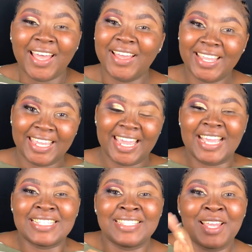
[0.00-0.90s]
Okay
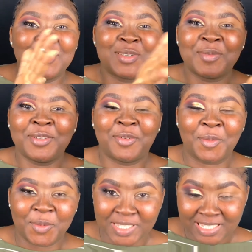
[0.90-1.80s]
guys, thank you so much for
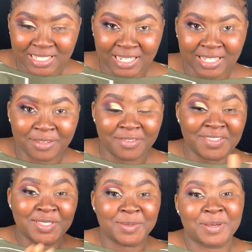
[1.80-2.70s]
watching. If you
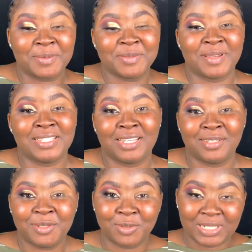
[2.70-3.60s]
haven't subscribed to my
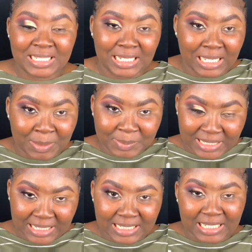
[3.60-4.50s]
channel, once again
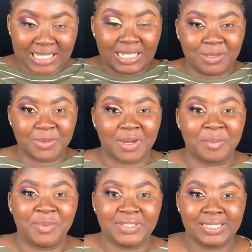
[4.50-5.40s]
please hit that
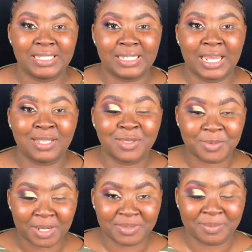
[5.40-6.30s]
subscribe button and
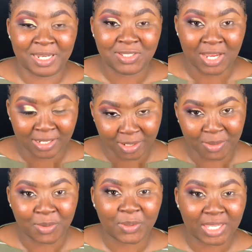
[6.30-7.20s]
subscribe to my
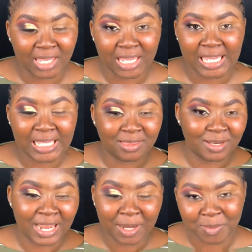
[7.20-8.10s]
channel, okay? Hit the
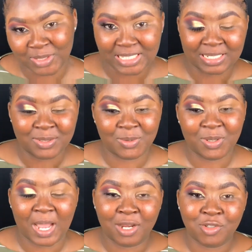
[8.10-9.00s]
like button as
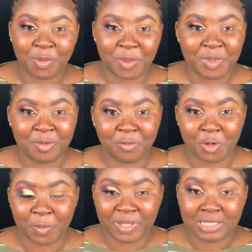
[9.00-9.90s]
well and drop a beautiful
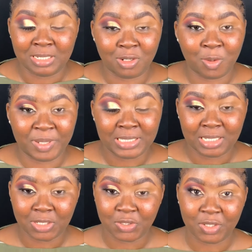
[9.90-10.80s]
comment in the comment
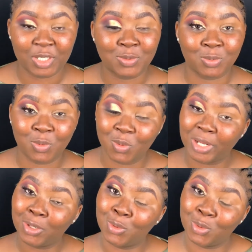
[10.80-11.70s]
section. It will go
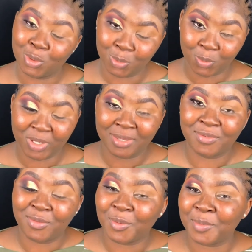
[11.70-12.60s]
a long way
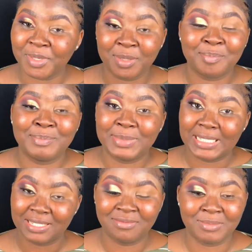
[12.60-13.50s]
for me,
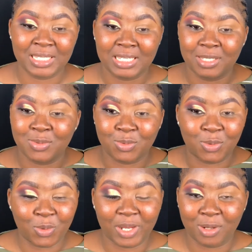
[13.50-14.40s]
believe me, it will
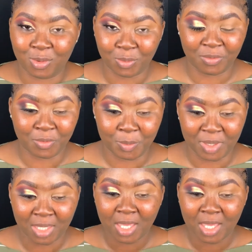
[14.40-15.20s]
go a long way for me.